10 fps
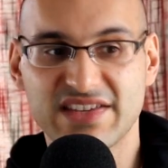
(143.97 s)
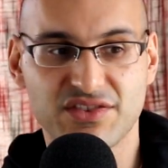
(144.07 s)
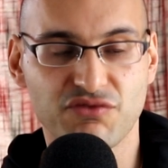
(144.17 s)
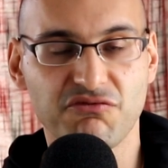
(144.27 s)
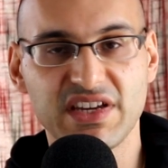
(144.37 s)
is
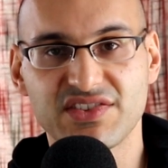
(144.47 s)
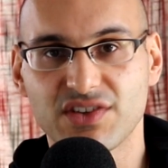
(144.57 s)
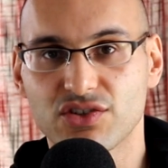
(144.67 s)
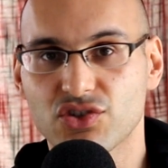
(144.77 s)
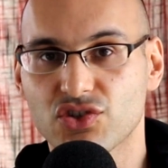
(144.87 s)
the
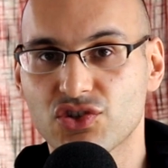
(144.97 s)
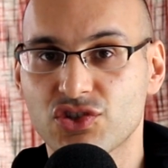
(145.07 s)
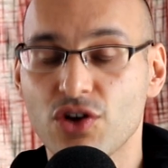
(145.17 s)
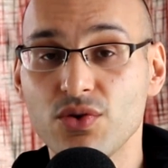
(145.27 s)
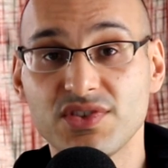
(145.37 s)
research
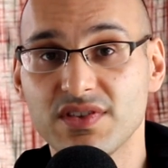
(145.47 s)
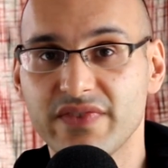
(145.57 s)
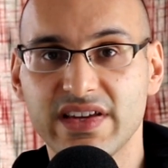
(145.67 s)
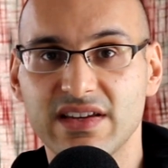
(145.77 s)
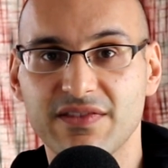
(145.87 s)
so
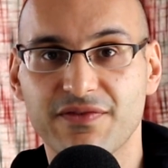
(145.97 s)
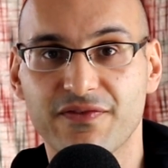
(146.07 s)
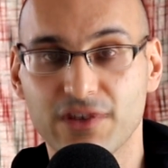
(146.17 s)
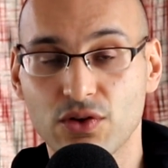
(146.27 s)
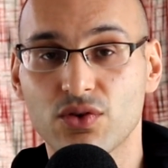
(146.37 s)
severely
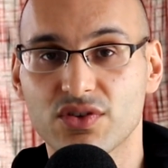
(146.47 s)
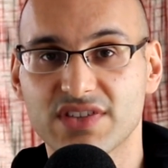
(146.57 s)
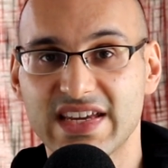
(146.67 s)
flawed